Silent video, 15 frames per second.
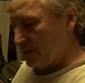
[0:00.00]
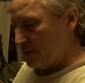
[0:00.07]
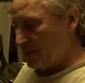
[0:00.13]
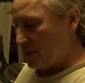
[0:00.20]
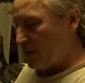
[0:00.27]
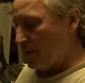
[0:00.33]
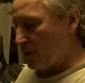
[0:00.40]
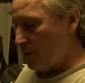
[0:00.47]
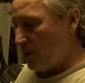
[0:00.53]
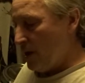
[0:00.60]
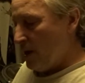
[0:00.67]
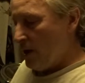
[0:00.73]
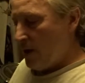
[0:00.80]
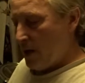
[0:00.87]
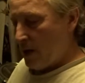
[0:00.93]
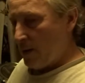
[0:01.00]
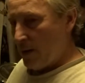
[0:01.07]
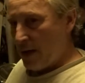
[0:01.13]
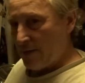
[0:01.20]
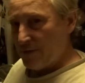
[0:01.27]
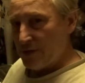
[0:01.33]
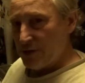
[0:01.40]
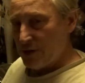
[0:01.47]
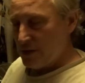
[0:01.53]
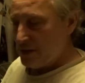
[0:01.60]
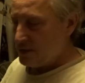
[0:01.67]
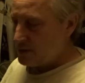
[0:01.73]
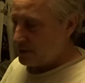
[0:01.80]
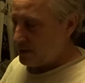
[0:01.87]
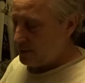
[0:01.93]
So I'm going to have the G
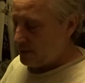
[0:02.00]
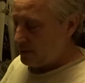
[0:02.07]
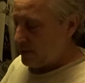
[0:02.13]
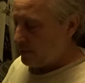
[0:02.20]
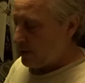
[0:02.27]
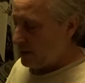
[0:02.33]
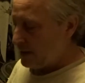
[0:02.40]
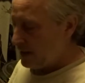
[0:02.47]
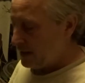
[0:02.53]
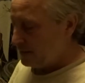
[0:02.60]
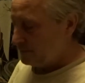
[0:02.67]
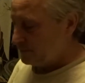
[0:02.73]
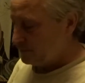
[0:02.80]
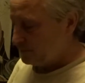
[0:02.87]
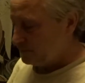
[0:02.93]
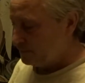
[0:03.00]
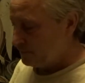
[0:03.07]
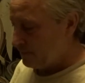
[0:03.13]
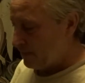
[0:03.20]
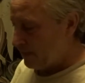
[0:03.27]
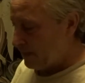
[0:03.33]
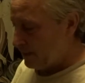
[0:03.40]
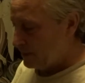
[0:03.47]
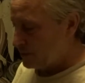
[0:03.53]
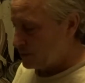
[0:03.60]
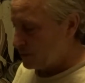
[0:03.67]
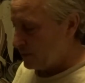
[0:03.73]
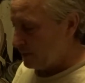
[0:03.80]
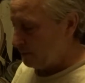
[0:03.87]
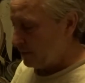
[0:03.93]
is going to be my right hand,
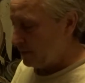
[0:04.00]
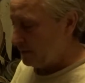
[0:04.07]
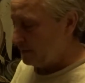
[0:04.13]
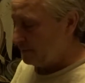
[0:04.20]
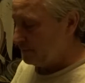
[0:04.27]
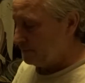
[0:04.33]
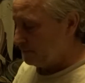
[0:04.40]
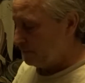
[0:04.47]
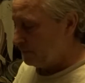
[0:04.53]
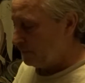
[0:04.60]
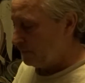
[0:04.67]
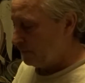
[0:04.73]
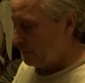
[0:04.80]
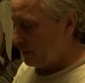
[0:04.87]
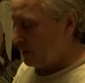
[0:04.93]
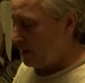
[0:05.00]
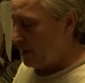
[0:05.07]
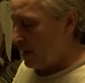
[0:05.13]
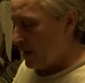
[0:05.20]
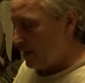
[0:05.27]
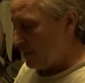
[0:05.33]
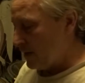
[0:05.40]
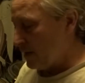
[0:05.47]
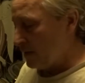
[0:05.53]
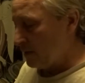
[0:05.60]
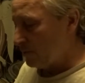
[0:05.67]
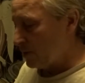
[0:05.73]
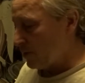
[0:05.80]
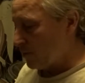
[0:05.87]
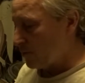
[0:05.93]
swing beat, and then I'm
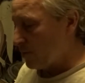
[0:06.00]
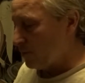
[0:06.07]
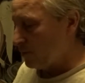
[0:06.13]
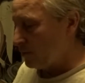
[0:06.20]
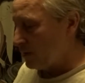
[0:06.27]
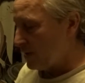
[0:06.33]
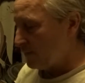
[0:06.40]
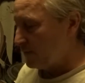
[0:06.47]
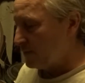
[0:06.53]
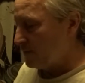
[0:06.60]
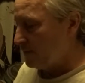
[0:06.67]
going to throw the left.